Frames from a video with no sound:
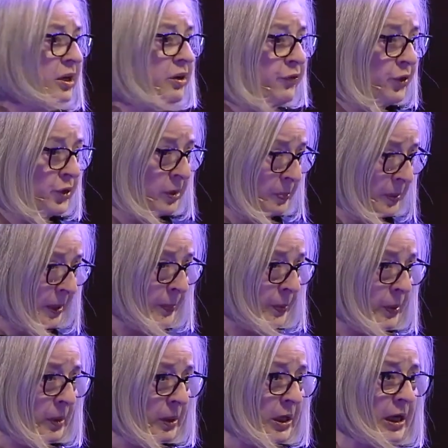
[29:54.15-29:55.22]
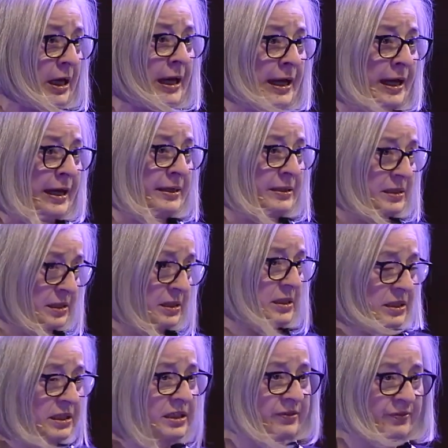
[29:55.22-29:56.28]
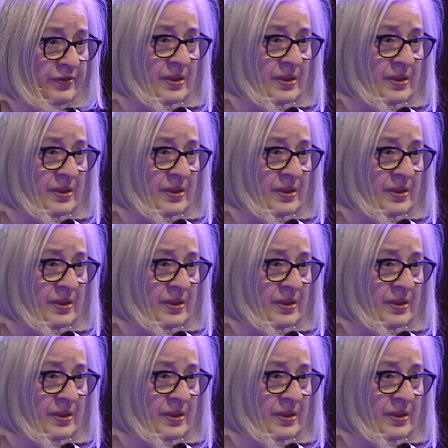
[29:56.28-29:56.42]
for the people and give